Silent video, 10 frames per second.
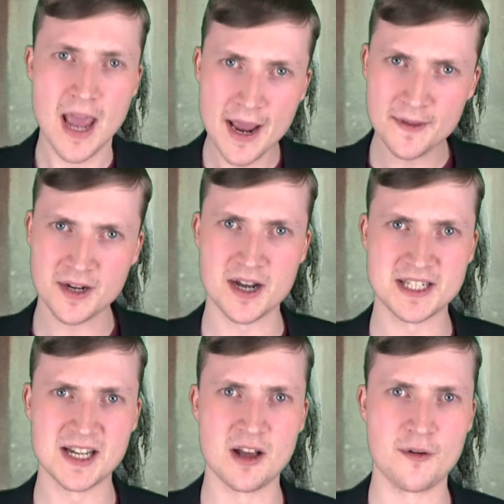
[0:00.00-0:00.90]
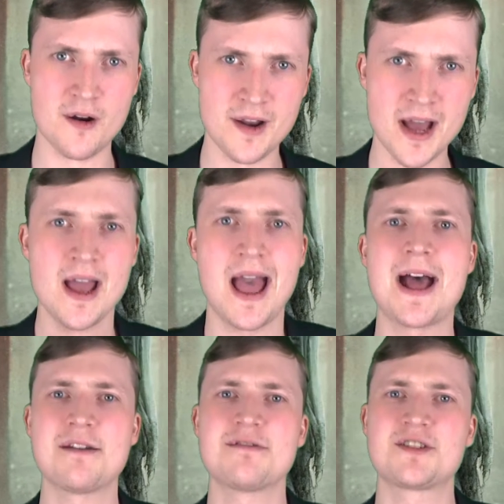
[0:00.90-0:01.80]
In The Curse of La Llorona,
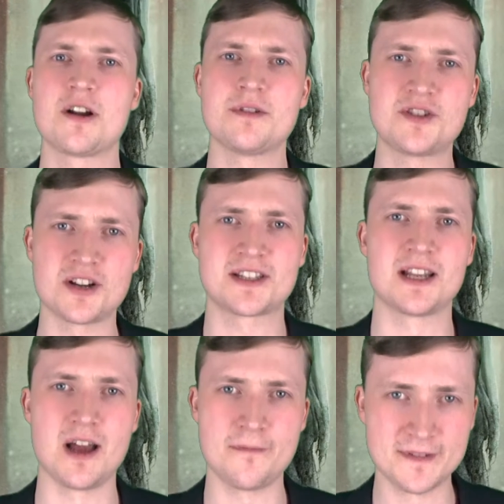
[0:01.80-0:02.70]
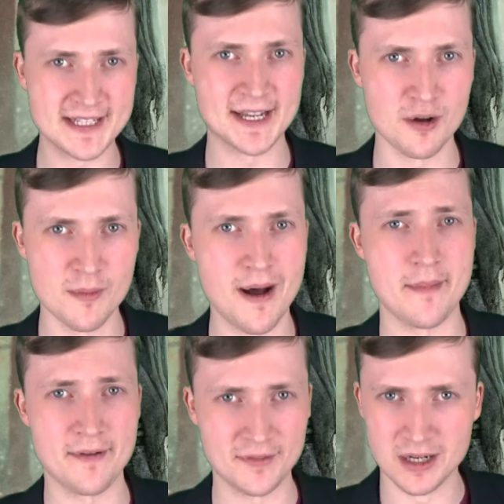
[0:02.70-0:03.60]
Anna is trying to adjust to life as a single mom
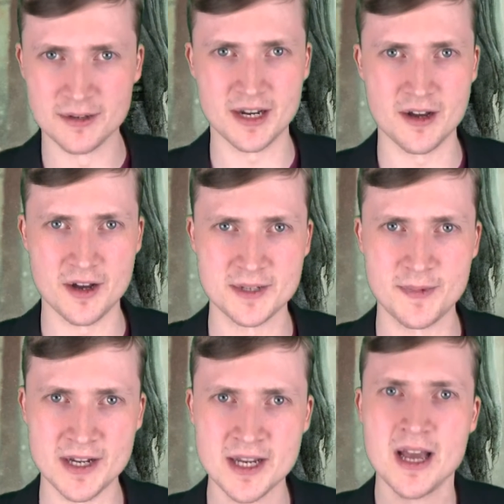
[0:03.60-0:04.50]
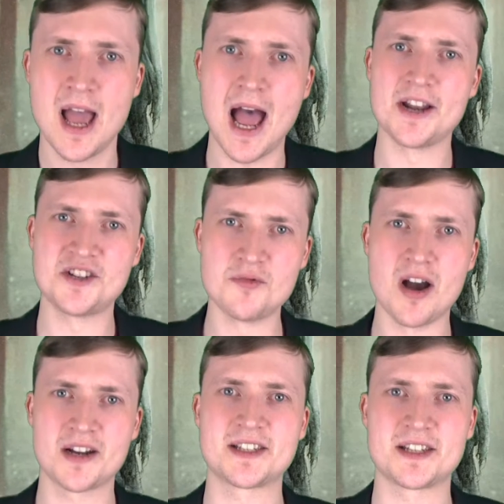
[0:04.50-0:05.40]
after losing her husband, and she
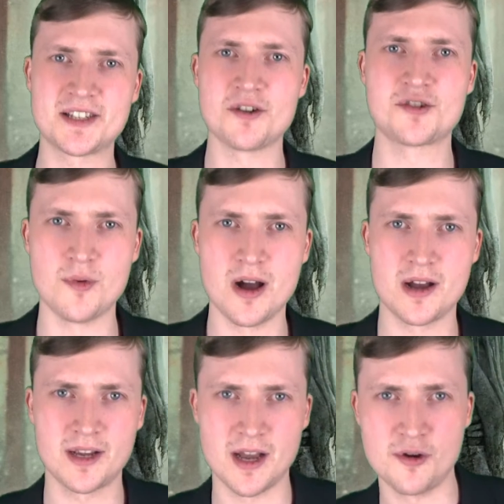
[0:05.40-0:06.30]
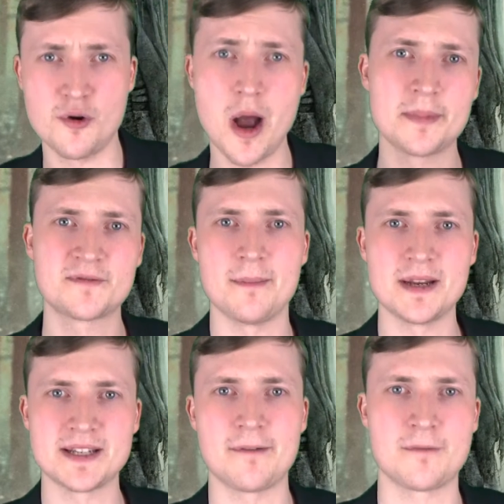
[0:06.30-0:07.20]
works as a social worker who helps
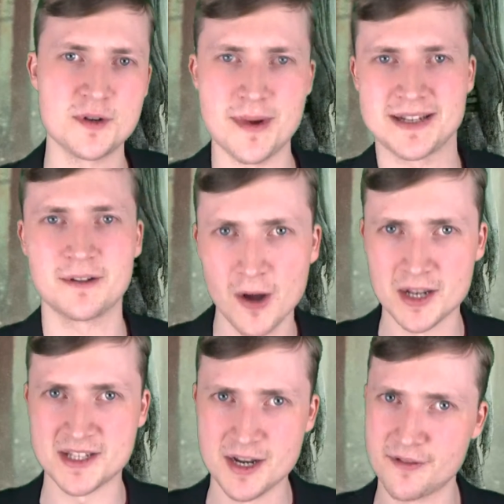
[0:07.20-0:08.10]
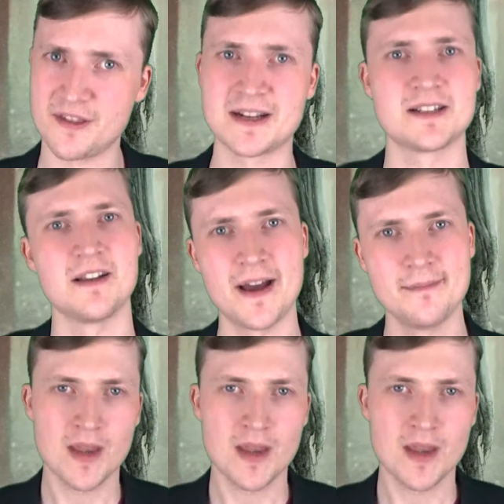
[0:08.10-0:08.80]
families out through domestic violence and other things like that.